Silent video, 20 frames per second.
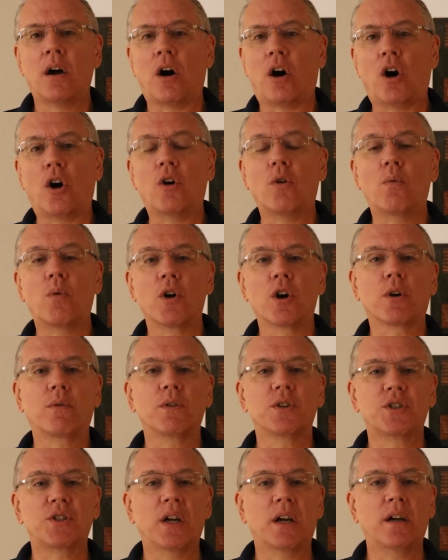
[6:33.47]
All work
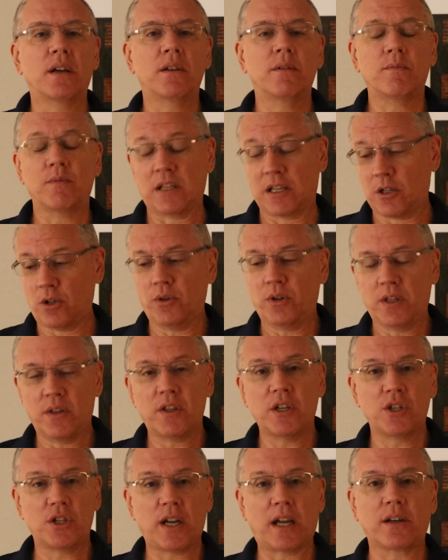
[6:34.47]
was done, including
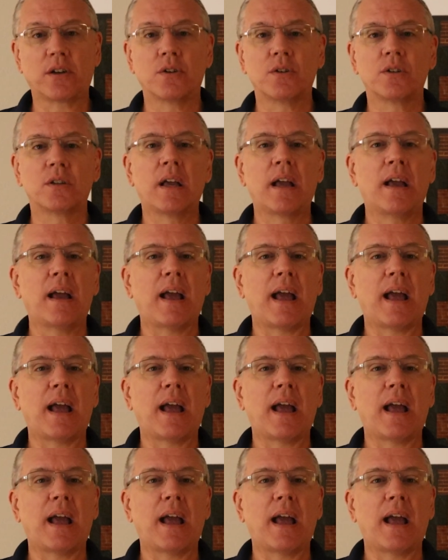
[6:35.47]
the injectors,